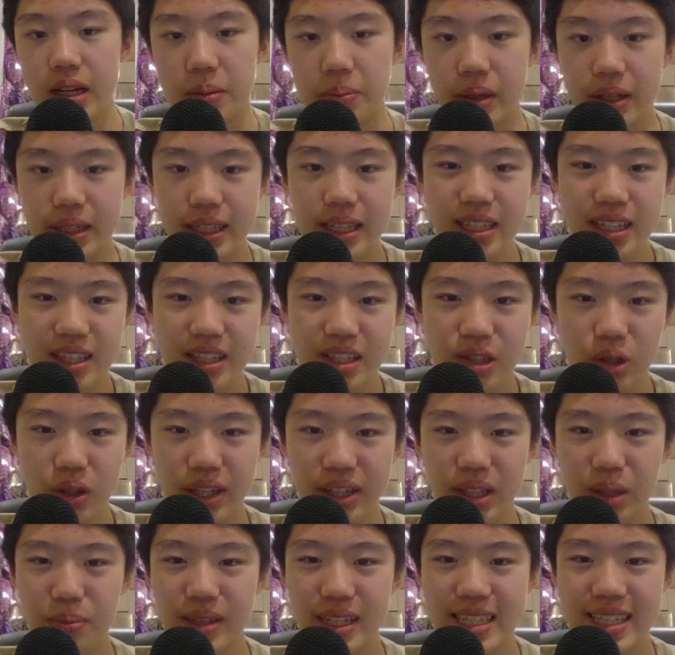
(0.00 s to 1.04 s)
But he doesn't do
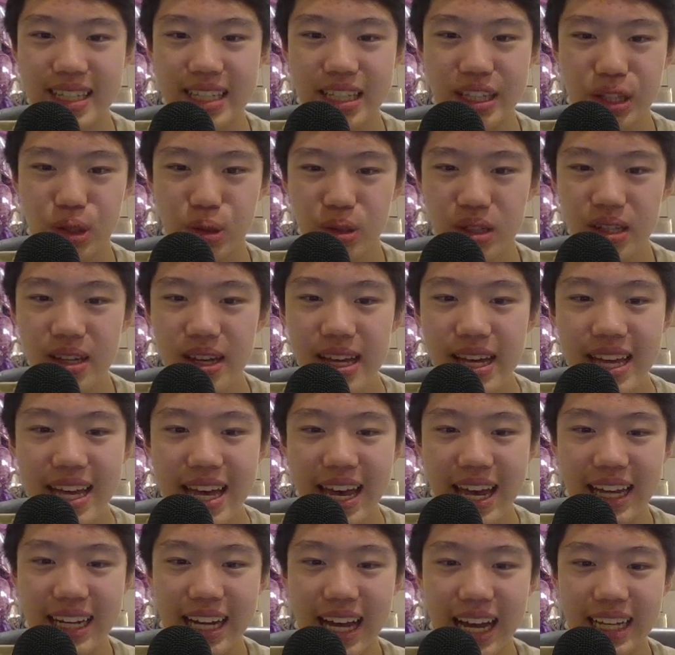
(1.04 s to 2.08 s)
that. He plays e3,
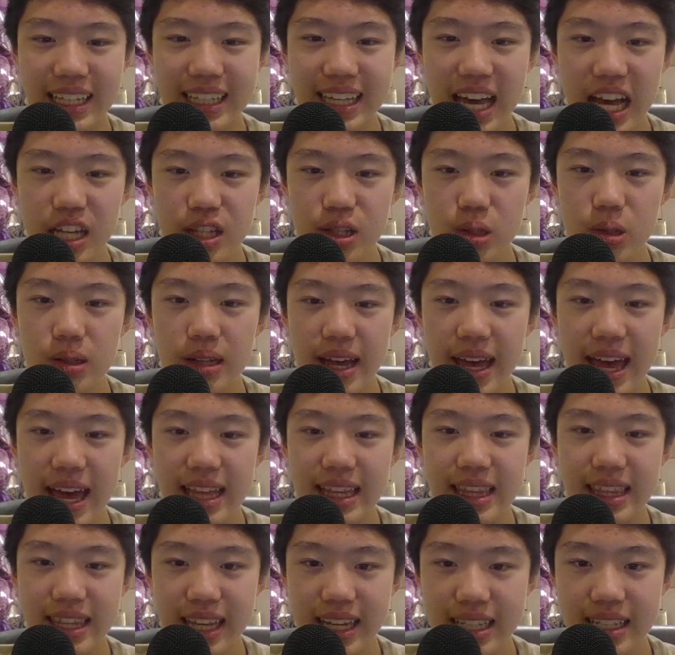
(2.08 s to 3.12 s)
and I castle,
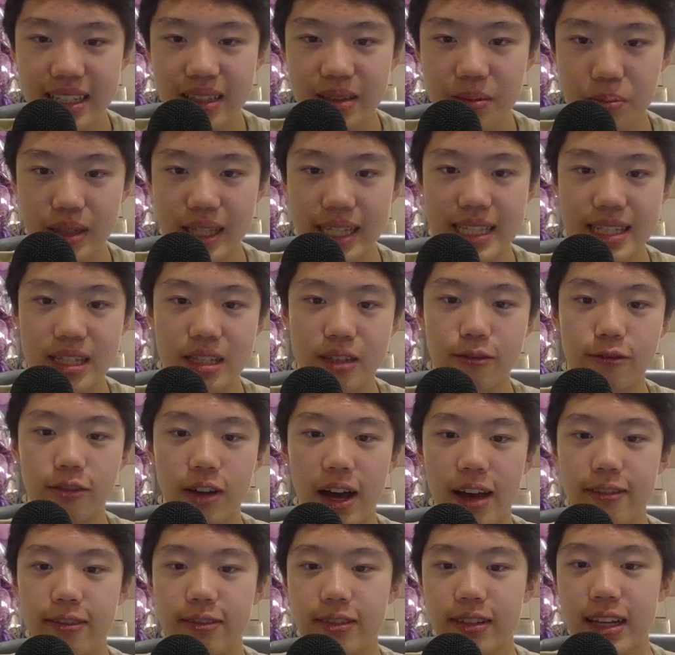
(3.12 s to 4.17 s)
and then play
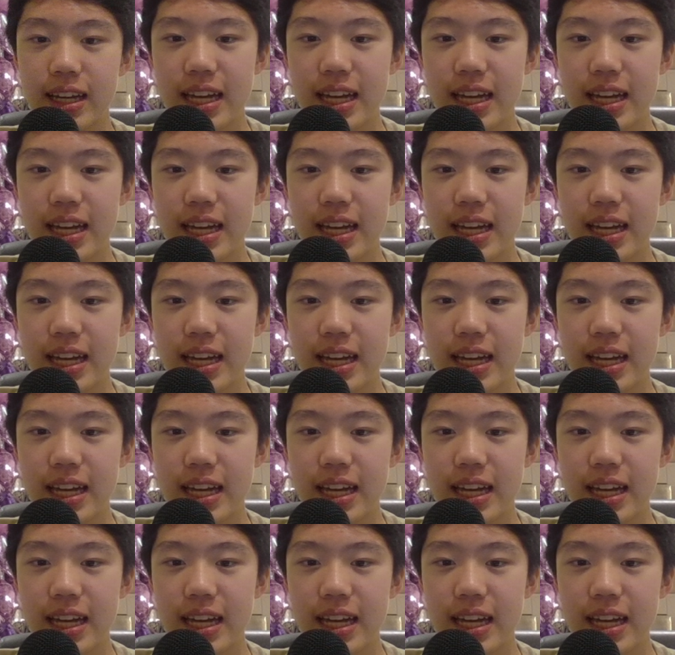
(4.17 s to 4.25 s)
c5.